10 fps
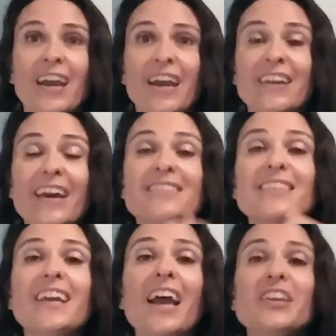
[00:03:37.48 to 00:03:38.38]
And next
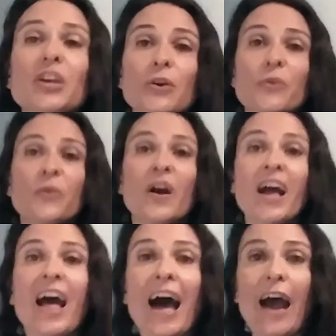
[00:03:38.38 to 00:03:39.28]
thing I knew,
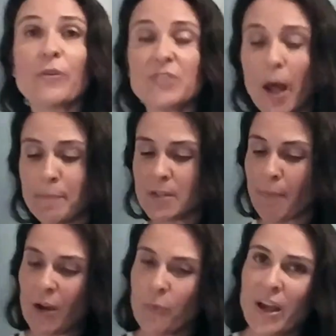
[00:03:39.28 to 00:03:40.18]
I was up to
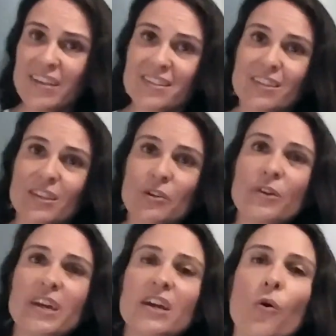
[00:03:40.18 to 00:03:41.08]
my waist in the
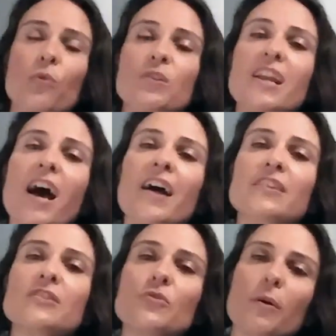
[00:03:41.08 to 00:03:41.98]
creek holding
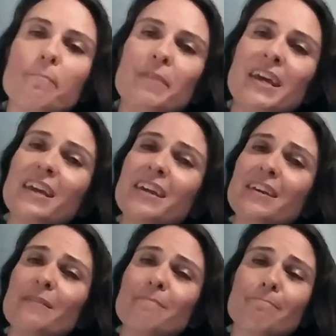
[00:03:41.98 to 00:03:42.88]
on to a
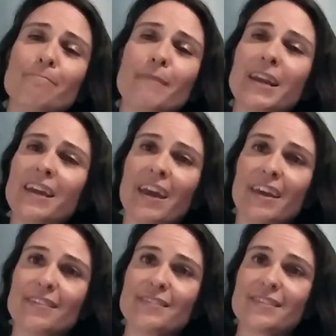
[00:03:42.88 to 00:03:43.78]
big, muddy
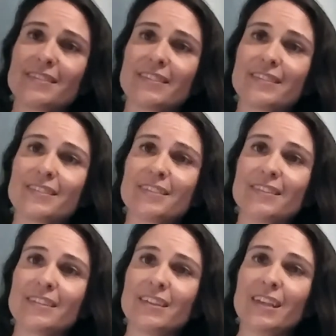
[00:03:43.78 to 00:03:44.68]
case.
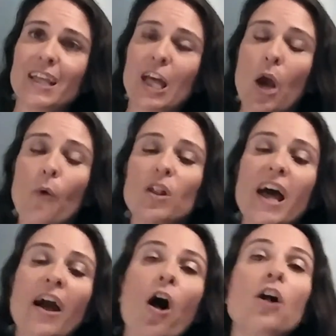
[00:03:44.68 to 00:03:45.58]
Well,
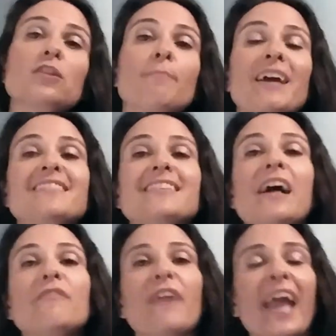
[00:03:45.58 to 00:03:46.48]
I hauled
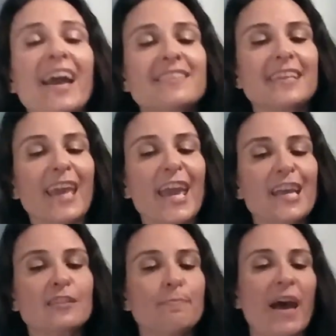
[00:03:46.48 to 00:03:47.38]
myself and the
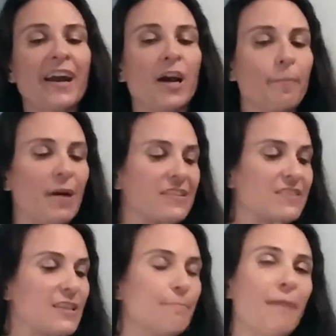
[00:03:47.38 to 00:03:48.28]
case back up
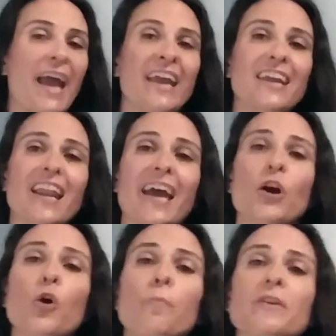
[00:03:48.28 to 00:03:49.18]
onto the bank and I
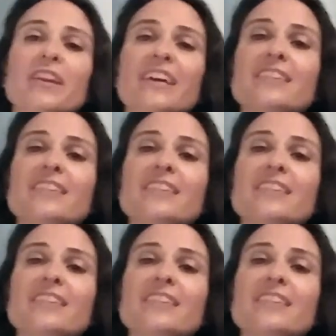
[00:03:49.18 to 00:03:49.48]
opened it